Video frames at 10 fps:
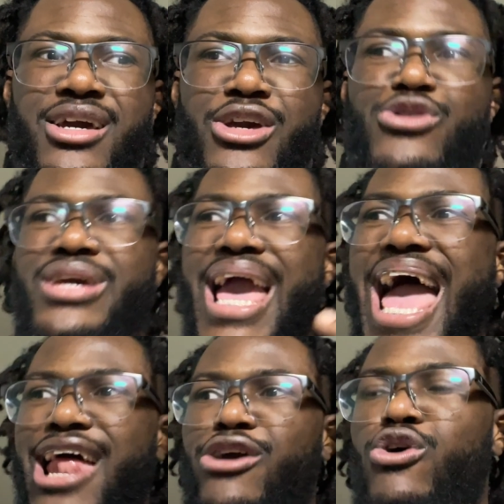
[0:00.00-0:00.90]
You
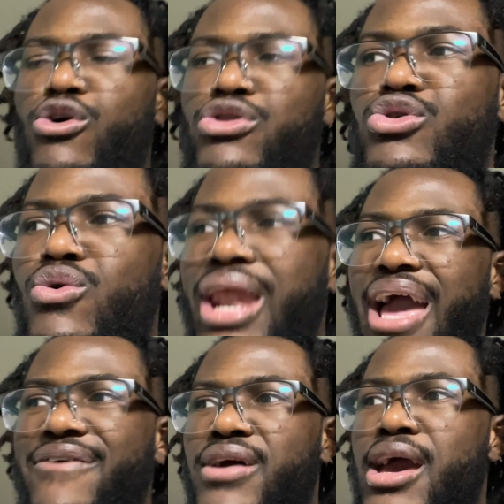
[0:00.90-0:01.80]
can't go through
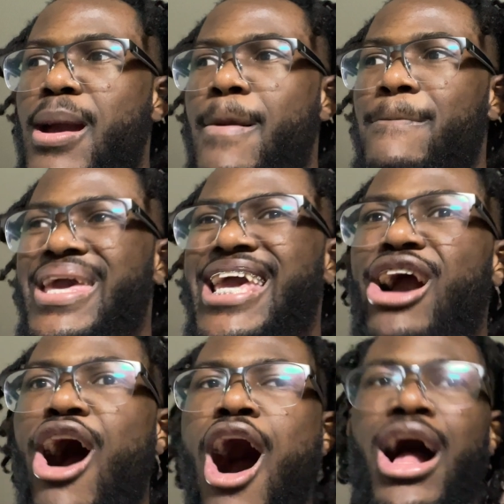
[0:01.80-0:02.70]
life being
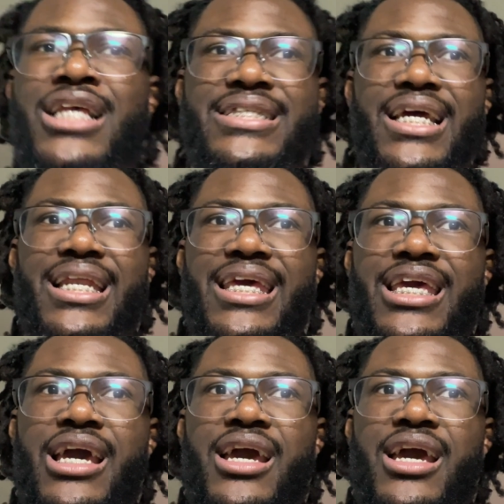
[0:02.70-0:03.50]
constantly